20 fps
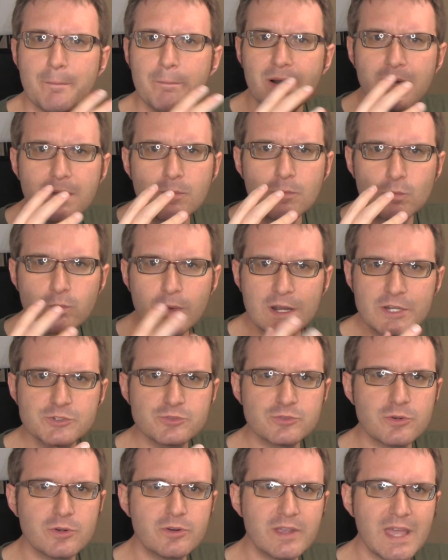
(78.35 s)
but
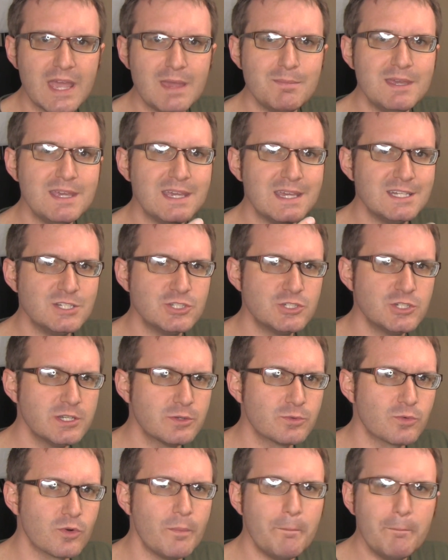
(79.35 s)
retro gaming in
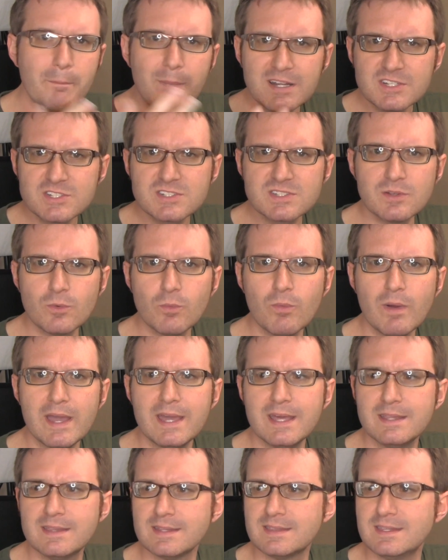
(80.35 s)
general, much the
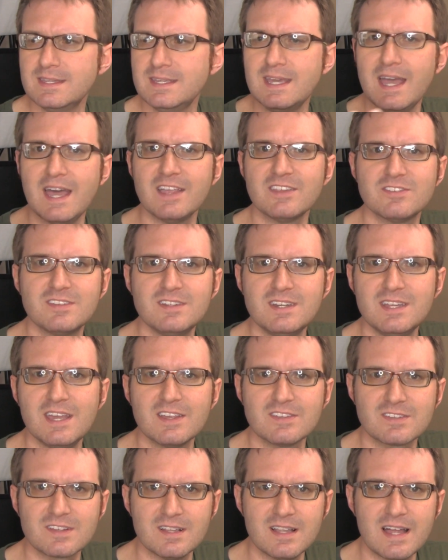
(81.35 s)
way that the
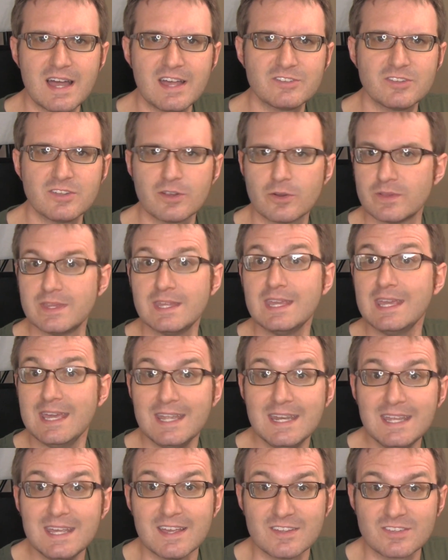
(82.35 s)
SNES Classic or the
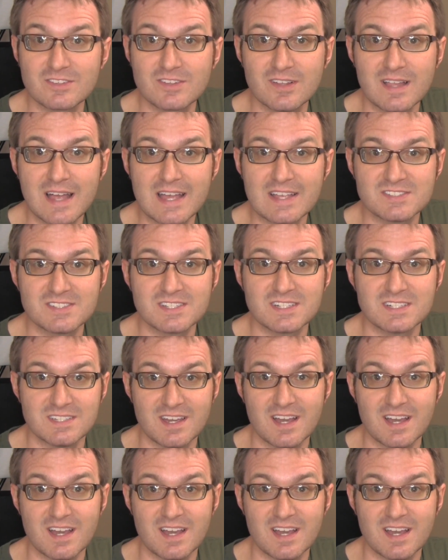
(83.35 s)
NES Classic